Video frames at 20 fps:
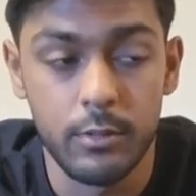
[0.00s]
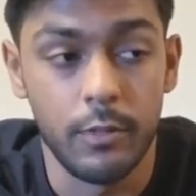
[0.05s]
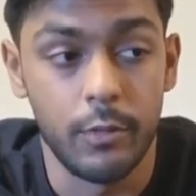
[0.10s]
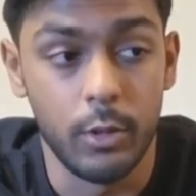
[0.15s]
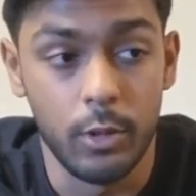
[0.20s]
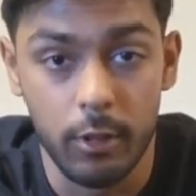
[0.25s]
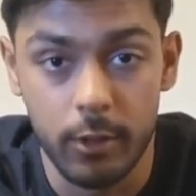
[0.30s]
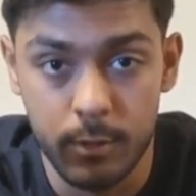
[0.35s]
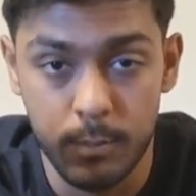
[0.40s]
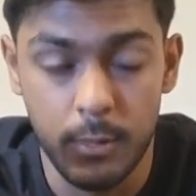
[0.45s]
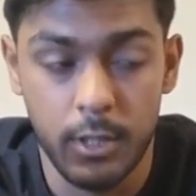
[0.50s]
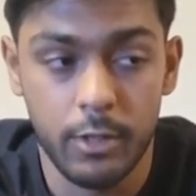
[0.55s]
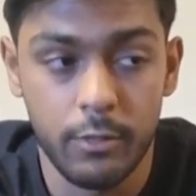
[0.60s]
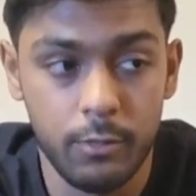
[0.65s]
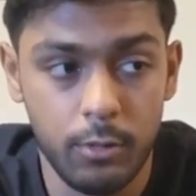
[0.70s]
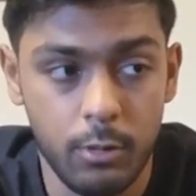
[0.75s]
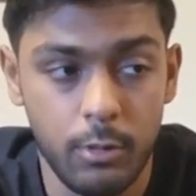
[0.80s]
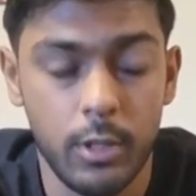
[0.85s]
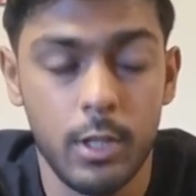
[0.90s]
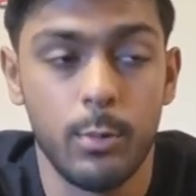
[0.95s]
If you've got a
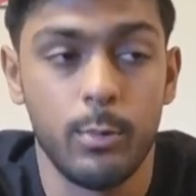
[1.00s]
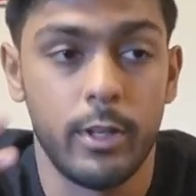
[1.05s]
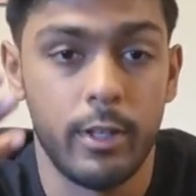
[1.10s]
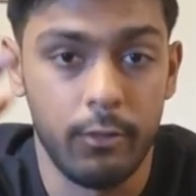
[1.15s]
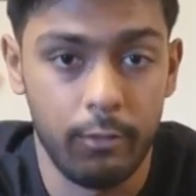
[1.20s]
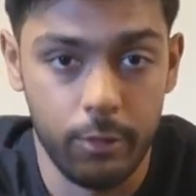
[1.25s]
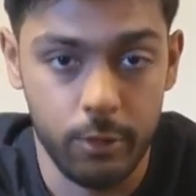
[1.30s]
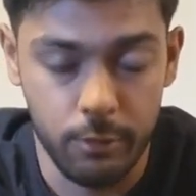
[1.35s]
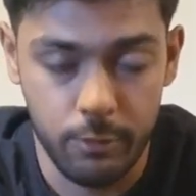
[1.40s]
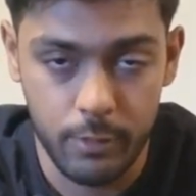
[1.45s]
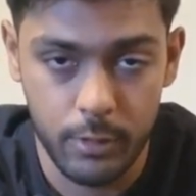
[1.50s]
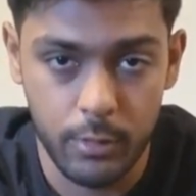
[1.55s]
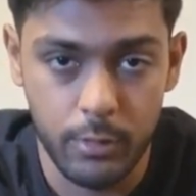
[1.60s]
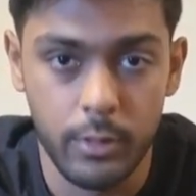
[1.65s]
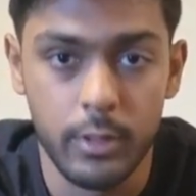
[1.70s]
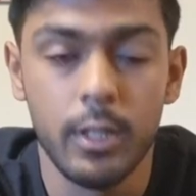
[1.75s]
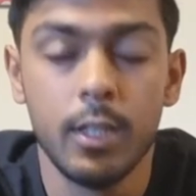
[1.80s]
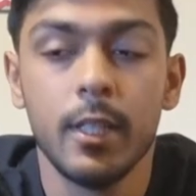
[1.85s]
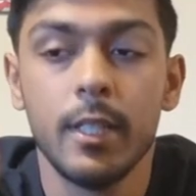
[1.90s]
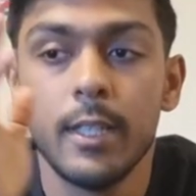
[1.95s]
smartphone, you want it for your
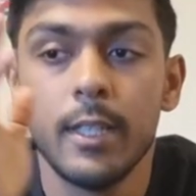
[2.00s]
phone,